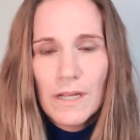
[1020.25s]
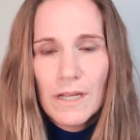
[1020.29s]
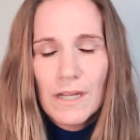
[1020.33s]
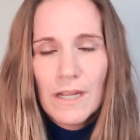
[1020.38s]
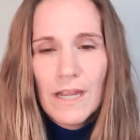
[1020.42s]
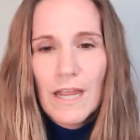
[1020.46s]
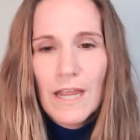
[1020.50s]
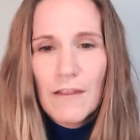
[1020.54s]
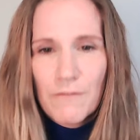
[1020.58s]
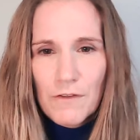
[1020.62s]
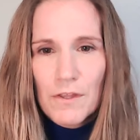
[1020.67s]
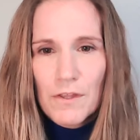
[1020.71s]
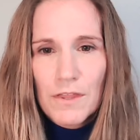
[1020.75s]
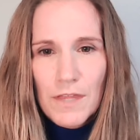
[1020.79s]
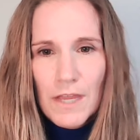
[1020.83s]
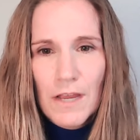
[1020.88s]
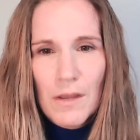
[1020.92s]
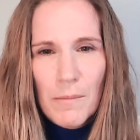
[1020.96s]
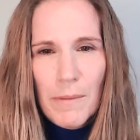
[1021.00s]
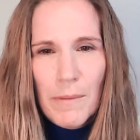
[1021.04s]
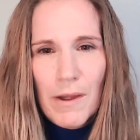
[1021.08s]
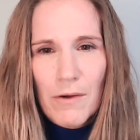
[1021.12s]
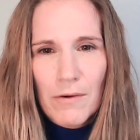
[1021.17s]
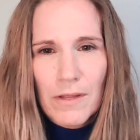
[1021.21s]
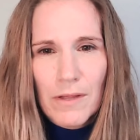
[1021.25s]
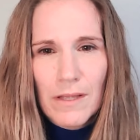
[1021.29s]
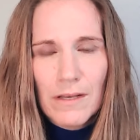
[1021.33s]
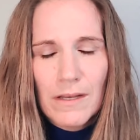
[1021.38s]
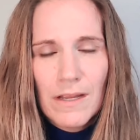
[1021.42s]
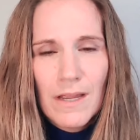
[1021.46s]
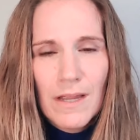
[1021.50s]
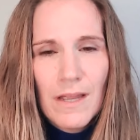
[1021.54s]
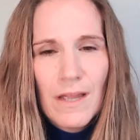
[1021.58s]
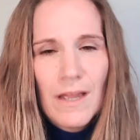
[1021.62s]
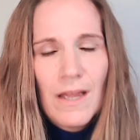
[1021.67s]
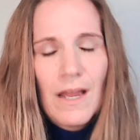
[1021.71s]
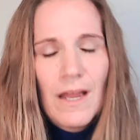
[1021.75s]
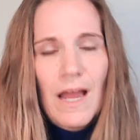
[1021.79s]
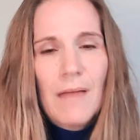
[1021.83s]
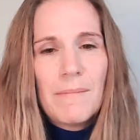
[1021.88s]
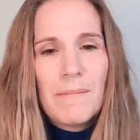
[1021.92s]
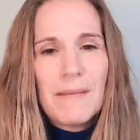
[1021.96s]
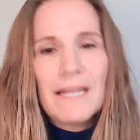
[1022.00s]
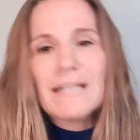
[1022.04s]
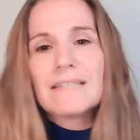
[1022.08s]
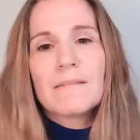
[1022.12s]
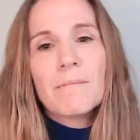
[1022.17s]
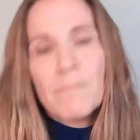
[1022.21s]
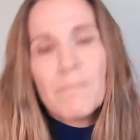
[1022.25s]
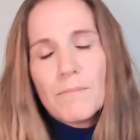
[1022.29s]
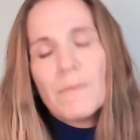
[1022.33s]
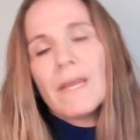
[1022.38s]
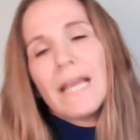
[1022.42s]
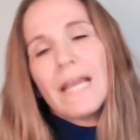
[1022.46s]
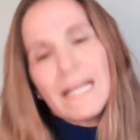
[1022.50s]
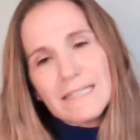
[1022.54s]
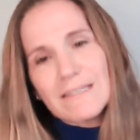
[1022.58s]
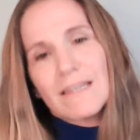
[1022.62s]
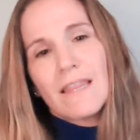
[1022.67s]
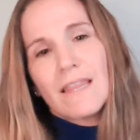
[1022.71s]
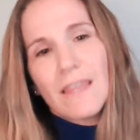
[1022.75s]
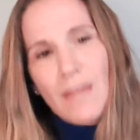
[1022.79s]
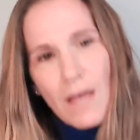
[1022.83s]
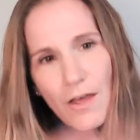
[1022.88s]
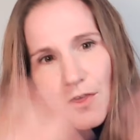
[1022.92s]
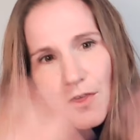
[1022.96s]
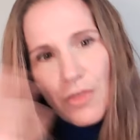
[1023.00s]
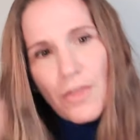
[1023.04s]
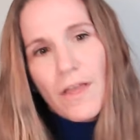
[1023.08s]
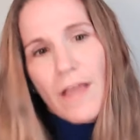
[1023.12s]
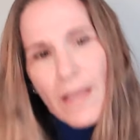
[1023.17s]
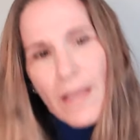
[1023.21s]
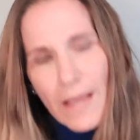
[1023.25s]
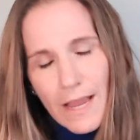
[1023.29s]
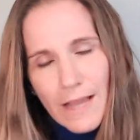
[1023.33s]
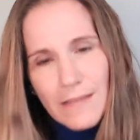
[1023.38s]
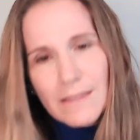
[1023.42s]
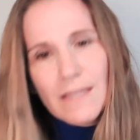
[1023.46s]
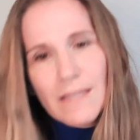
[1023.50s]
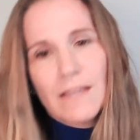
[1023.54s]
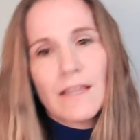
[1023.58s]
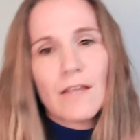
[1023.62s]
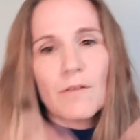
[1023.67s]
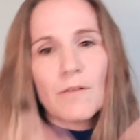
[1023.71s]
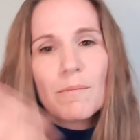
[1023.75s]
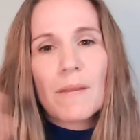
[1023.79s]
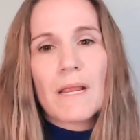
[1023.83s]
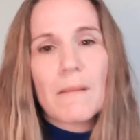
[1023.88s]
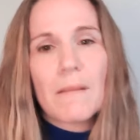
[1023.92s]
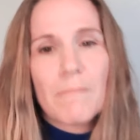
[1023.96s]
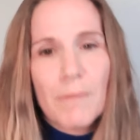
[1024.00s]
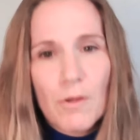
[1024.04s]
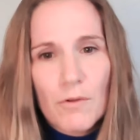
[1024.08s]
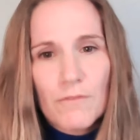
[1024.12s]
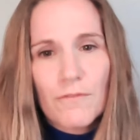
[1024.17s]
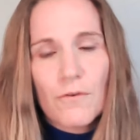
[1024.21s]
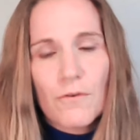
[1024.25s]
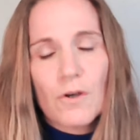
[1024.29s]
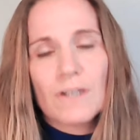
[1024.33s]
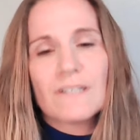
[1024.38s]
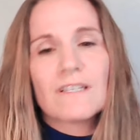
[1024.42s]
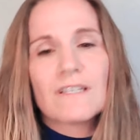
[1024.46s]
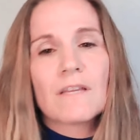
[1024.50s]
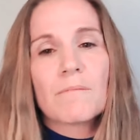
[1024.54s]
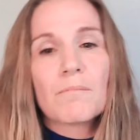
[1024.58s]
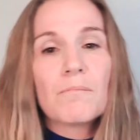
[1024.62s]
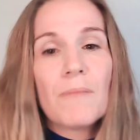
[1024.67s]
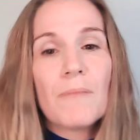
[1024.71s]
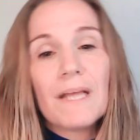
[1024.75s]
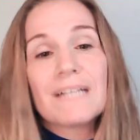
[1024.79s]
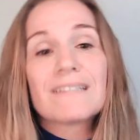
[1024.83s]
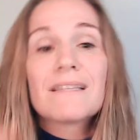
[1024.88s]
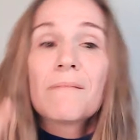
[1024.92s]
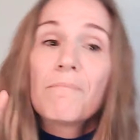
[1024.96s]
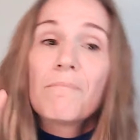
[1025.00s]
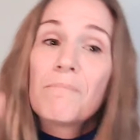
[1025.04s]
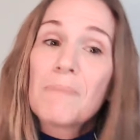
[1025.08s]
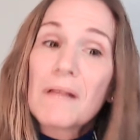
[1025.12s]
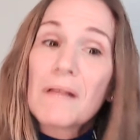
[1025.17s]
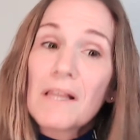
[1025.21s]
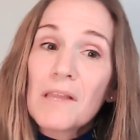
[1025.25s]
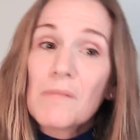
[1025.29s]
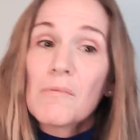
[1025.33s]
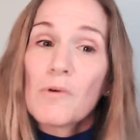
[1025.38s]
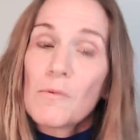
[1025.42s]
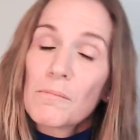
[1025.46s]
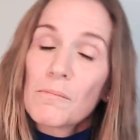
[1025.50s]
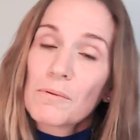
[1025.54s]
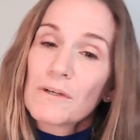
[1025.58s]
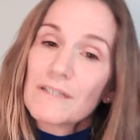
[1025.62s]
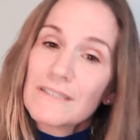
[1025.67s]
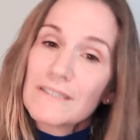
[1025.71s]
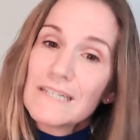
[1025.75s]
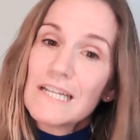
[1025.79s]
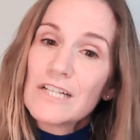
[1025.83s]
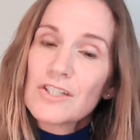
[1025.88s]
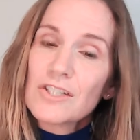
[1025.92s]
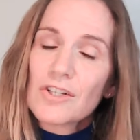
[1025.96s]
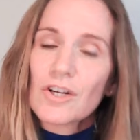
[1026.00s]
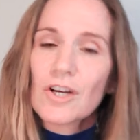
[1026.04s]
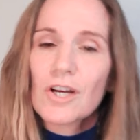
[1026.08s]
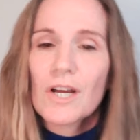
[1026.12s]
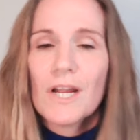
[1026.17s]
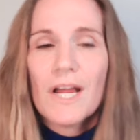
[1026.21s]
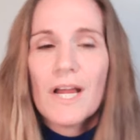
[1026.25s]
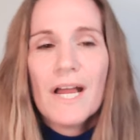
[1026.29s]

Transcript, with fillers: if you think about it. I mean, yeah. it's it's the thing that point. They're being billed for. It's the yeah, it's the billable procedure,